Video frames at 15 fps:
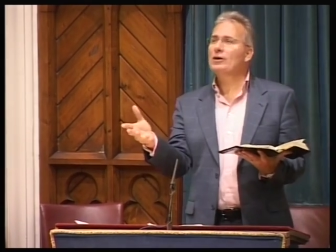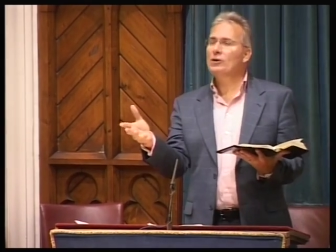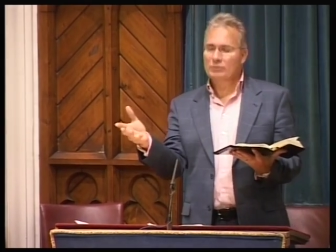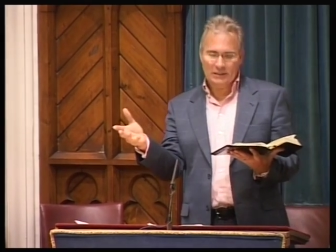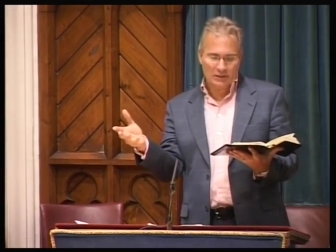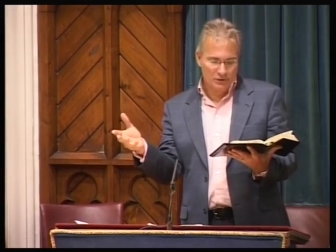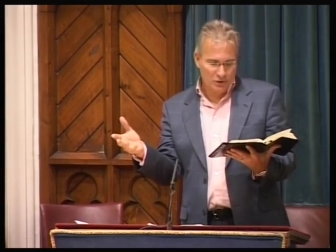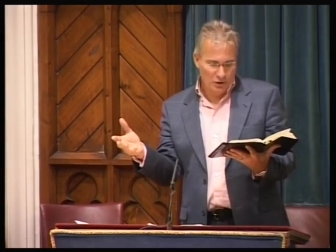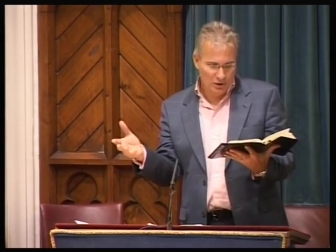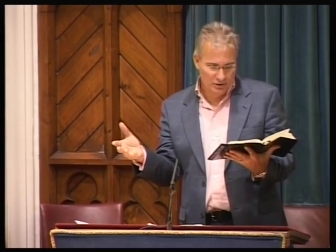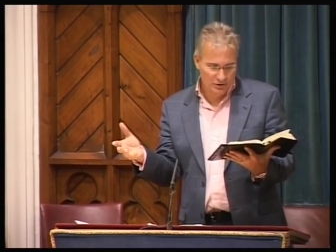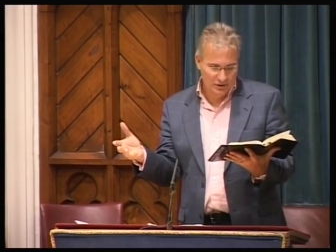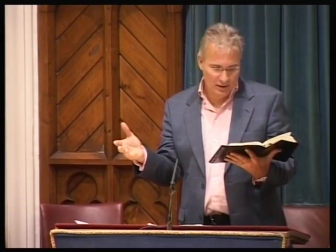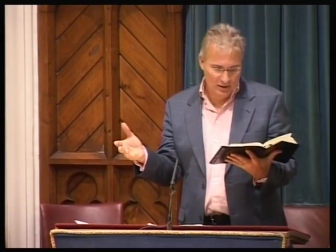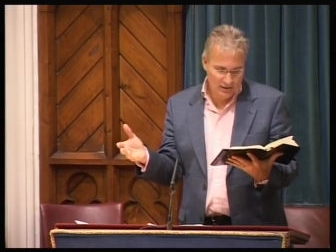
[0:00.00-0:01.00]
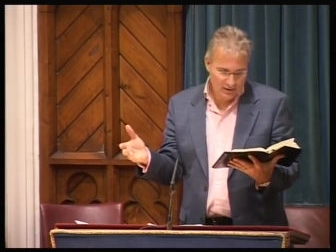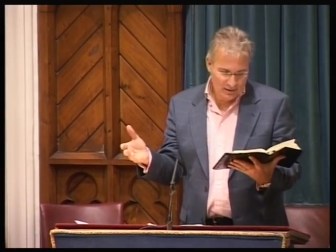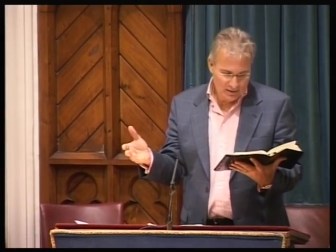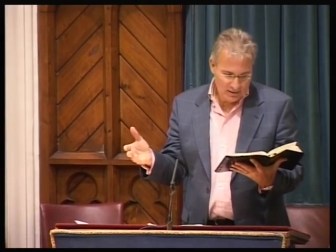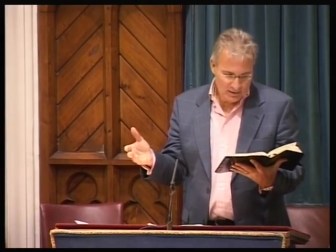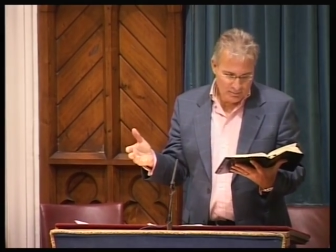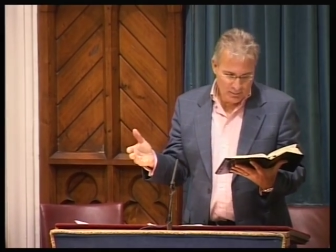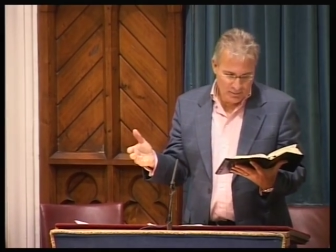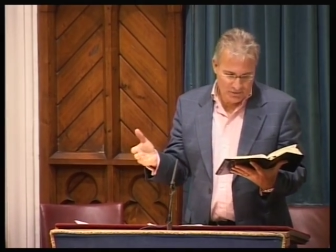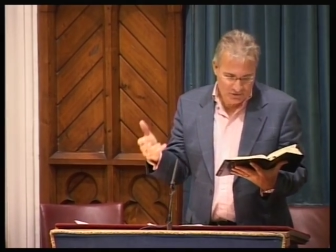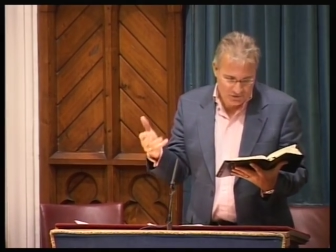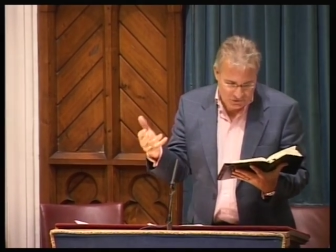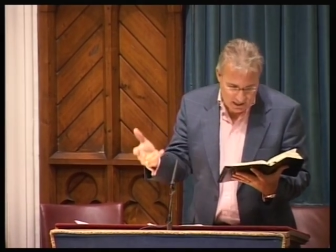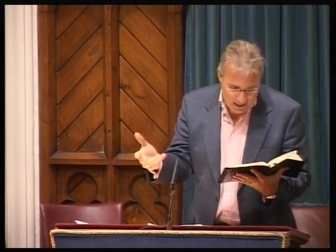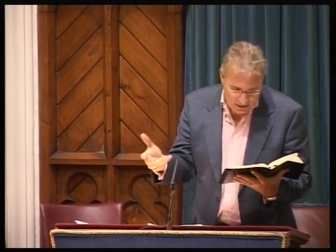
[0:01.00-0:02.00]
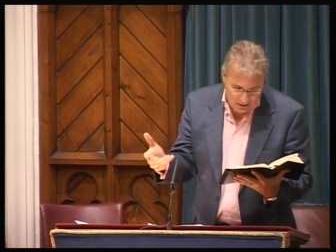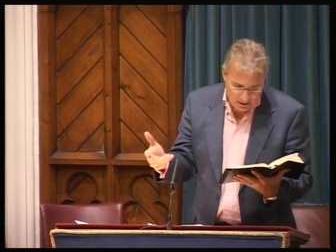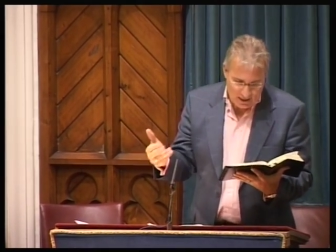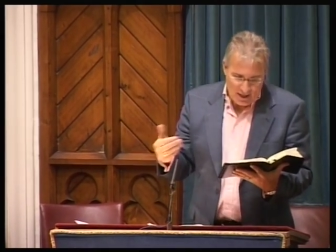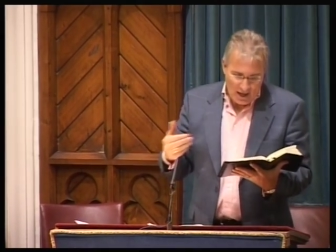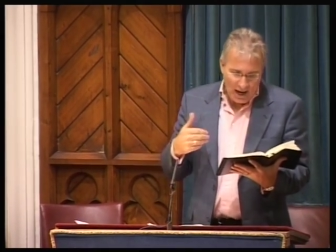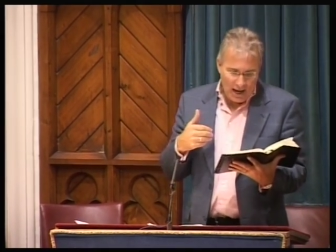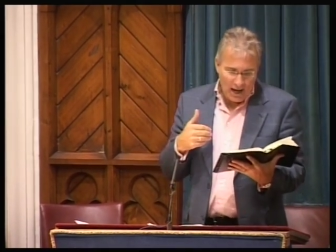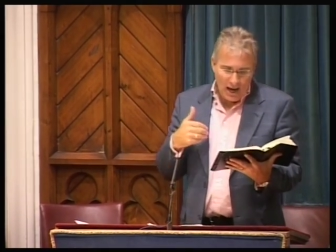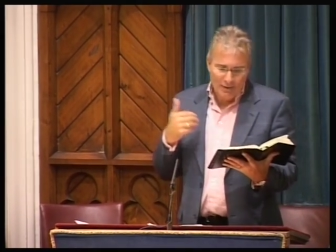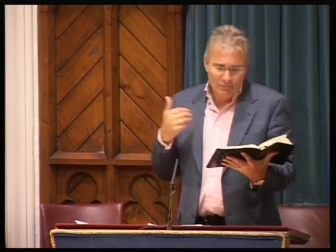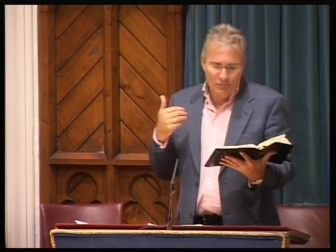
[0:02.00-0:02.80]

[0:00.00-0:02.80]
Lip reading: who need a doctor, but the sick. I've